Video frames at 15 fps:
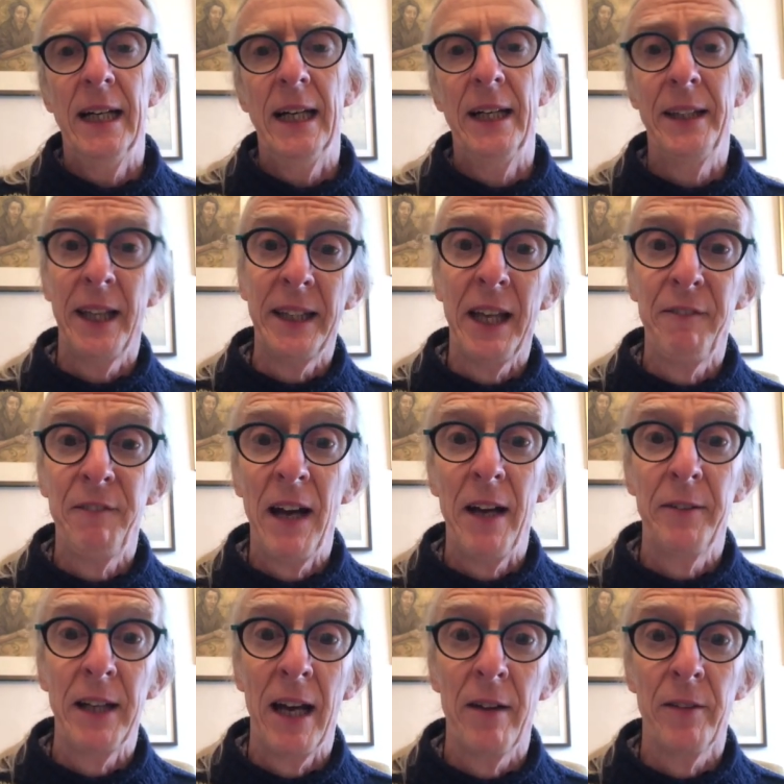and then they
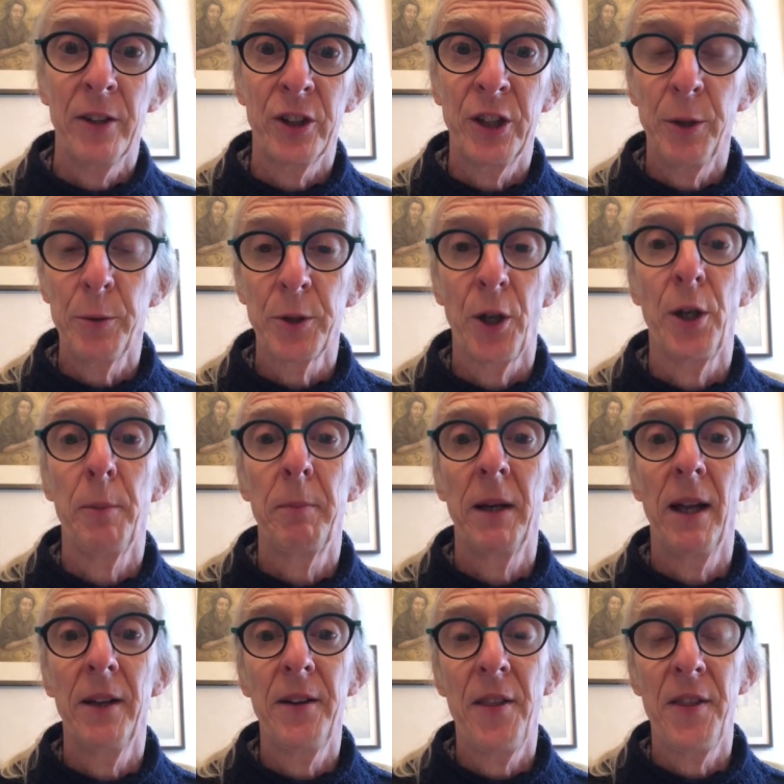found out that she was on a
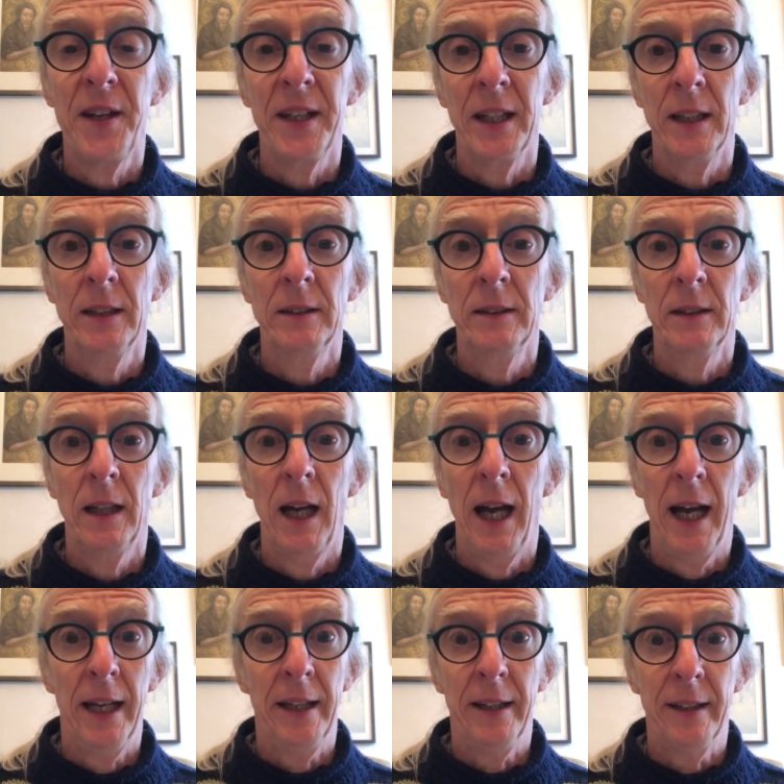blood thinner
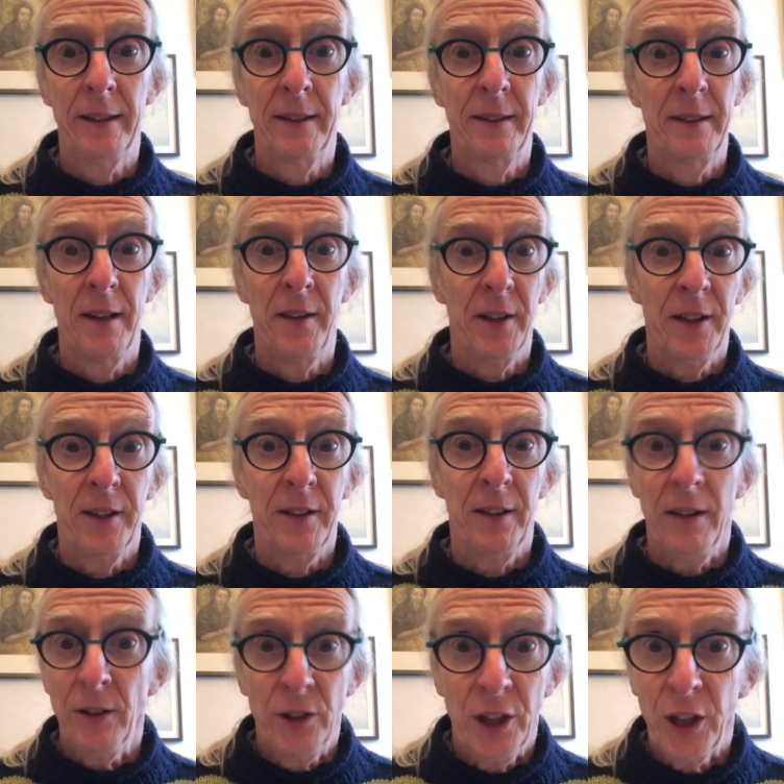and that
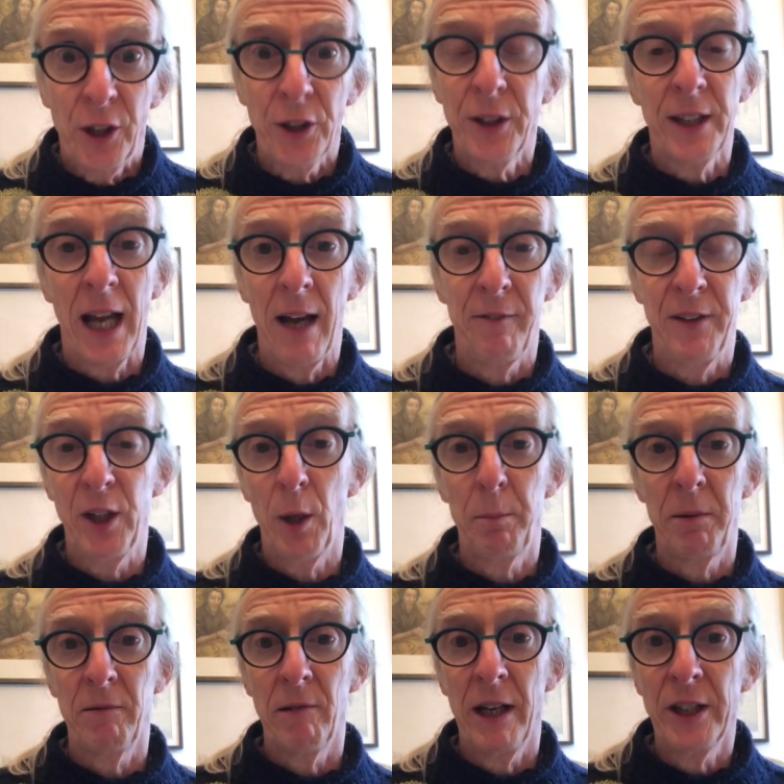she couldn't have the
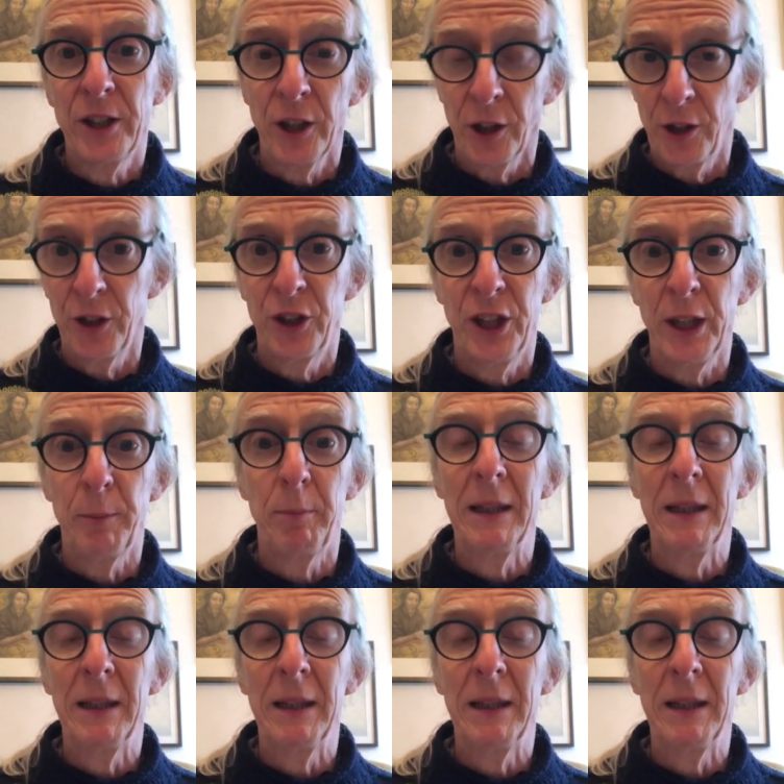operation because she'd